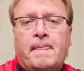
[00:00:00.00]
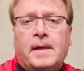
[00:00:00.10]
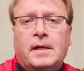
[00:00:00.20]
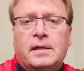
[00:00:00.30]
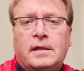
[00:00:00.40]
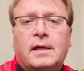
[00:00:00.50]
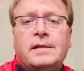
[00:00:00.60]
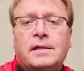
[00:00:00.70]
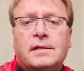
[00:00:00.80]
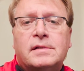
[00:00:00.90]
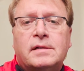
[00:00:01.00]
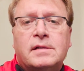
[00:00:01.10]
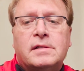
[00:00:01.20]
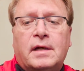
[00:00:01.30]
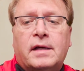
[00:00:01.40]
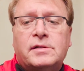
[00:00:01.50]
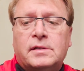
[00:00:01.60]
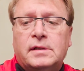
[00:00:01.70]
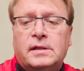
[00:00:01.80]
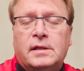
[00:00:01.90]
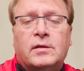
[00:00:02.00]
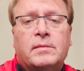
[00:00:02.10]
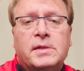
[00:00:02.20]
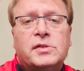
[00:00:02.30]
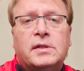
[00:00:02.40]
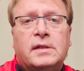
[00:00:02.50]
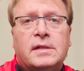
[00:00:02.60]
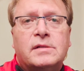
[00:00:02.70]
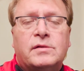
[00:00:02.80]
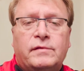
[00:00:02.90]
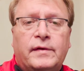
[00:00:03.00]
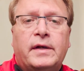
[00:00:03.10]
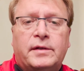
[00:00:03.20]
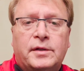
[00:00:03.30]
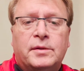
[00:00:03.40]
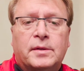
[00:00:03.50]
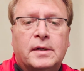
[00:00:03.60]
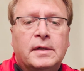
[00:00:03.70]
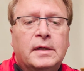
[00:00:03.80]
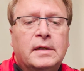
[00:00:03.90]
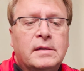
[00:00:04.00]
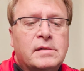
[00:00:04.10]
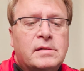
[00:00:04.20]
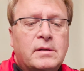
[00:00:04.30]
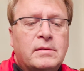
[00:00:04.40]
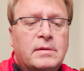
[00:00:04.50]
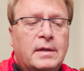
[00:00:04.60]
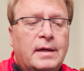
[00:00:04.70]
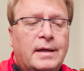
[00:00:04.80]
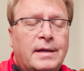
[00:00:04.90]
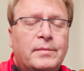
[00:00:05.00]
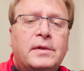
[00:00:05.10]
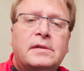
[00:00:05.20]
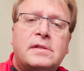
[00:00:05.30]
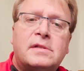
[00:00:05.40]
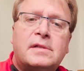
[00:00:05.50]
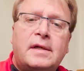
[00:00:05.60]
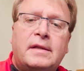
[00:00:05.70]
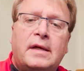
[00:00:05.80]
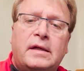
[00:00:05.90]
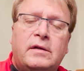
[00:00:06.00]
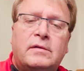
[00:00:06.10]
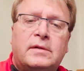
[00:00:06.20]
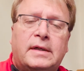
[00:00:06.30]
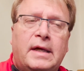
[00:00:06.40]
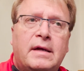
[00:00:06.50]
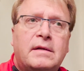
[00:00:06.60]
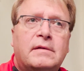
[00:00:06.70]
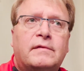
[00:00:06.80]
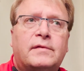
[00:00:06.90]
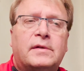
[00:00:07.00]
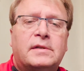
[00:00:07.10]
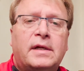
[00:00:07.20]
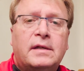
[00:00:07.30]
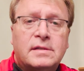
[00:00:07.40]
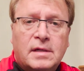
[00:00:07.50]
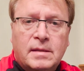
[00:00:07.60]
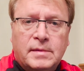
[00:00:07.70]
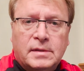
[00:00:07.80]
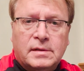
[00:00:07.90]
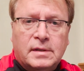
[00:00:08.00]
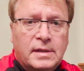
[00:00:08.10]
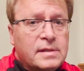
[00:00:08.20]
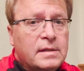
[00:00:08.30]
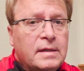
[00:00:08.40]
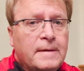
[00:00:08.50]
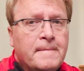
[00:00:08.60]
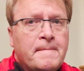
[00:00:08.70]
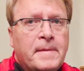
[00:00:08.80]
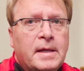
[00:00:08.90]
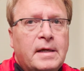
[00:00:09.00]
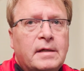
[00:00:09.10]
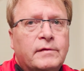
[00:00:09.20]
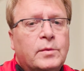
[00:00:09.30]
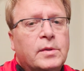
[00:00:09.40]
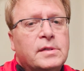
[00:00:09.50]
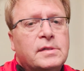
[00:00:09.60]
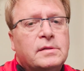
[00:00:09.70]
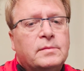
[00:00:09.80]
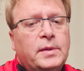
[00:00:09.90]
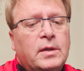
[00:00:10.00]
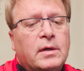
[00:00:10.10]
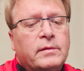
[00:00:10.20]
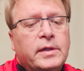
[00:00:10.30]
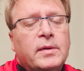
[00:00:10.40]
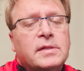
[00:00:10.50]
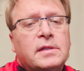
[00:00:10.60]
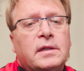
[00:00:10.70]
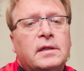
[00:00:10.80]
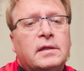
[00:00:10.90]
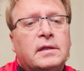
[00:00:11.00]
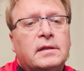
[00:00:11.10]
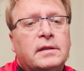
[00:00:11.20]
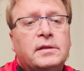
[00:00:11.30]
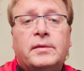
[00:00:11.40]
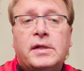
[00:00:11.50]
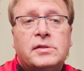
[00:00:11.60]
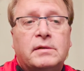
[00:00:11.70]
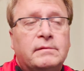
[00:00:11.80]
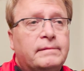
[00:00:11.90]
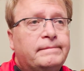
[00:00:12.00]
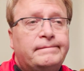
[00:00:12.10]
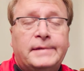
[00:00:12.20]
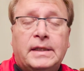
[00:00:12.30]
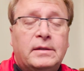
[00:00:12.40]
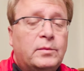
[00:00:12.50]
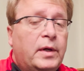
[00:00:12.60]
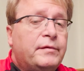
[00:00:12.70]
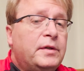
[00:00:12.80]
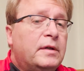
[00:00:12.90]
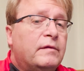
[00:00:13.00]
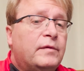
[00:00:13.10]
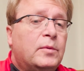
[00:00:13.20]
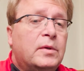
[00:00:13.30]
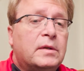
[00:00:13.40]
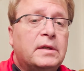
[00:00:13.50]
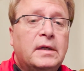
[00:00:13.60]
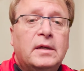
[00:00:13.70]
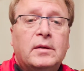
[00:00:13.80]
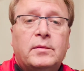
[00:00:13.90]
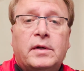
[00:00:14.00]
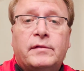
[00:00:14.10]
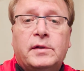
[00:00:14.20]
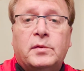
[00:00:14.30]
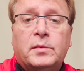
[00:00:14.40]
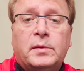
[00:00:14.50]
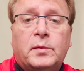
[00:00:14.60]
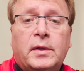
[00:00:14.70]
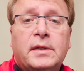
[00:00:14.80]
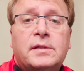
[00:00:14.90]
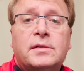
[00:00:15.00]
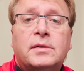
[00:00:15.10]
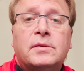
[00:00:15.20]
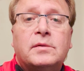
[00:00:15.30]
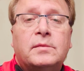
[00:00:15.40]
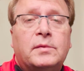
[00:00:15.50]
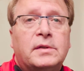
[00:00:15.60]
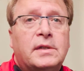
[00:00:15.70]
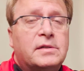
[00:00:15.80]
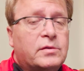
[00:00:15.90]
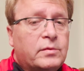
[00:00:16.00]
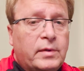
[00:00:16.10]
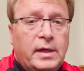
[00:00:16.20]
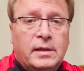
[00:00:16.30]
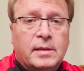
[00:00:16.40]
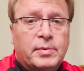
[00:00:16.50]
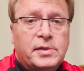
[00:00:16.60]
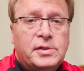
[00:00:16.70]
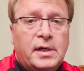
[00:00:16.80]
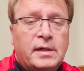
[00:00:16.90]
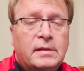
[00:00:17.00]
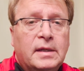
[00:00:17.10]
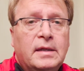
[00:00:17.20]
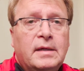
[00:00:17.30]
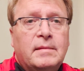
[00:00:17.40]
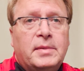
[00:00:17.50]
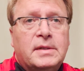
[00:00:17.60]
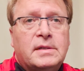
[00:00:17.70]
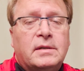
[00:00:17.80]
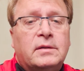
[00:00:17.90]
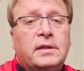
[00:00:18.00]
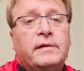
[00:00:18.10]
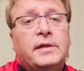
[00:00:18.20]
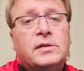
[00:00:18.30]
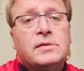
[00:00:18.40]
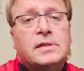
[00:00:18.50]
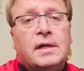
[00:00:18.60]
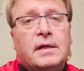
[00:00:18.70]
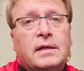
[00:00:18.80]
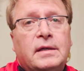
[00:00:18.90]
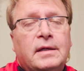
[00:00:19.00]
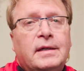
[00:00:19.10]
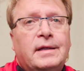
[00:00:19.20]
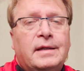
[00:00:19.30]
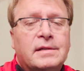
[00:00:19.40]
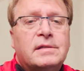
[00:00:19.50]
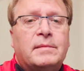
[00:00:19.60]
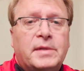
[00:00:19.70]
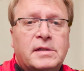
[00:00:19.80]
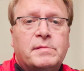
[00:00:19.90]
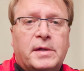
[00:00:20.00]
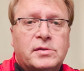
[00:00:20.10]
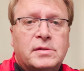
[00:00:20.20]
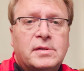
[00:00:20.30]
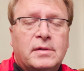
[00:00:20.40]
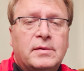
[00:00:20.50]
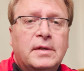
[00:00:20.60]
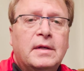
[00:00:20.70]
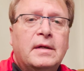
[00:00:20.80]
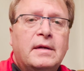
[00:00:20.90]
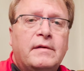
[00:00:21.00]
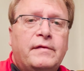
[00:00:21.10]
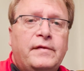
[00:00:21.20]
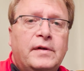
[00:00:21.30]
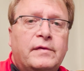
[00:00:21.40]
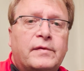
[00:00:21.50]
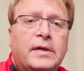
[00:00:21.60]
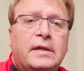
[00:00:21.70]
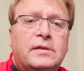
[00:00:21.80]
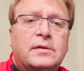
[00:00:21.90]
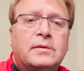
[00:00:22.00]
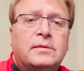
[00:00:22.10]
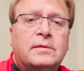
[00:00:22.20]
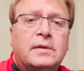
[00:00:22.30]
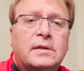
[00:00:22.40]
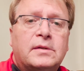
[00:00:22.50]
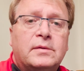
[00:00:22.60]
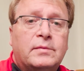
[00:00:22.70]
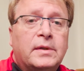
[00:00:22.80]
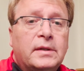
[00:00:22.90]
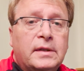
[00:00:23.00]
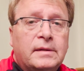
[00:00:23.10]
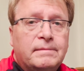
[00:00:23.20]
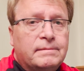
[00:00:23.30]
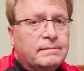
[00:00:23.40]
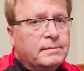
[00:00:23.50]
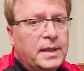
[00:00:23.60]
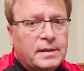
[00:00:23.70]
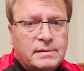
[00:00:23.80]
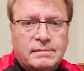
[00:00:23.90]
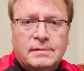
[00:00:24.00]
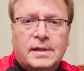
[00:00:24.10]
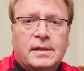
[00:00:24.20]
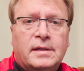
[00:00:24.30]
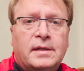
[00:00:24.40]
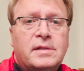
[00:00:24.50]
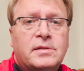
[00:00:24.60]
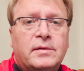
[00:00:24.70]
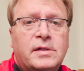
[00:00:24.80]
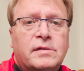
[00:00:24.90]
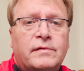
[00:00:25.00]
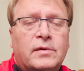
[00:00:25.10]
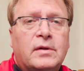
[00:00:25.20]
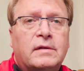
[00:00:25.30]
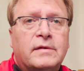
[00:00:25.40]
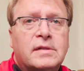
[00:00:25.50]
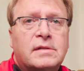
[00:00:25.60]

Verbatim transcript: And the idea is, is actually, and our mission is to find a cure. So I wanna just say thank you again for taking the time to, to listen. And of course, we are requesting a, a donation. And whatever you can afford, whatever you're willing to do is greatly appreciated. But on Giving Tuesday, it is something special. So feel free to, to really make a a nice donation for all of us